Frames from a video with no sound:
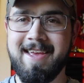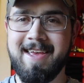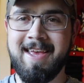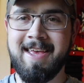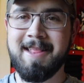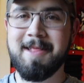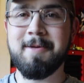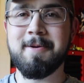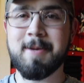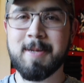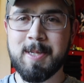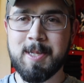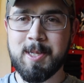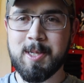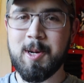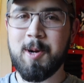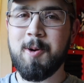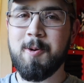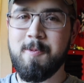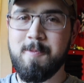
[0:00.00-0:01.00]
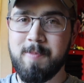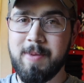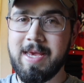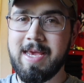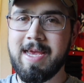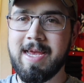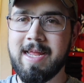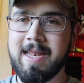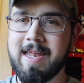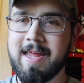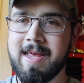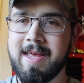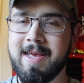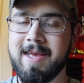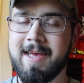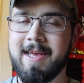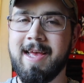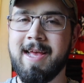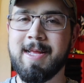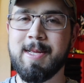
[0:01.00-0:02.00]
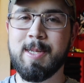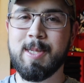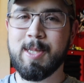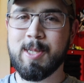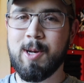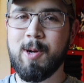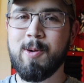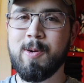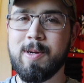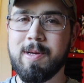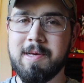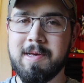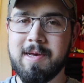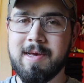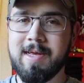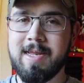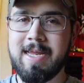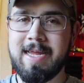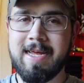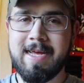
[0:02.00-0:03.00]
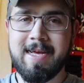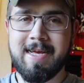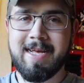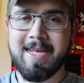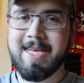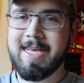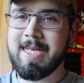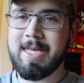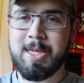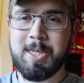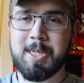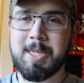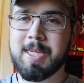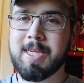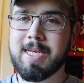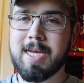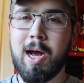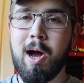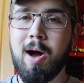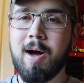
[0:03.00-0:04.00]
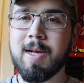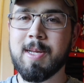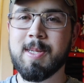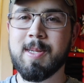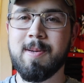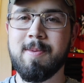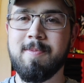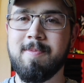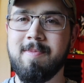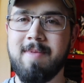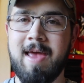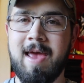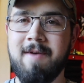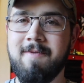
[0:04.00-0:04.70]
it looks so mean and so good. It's just awesome.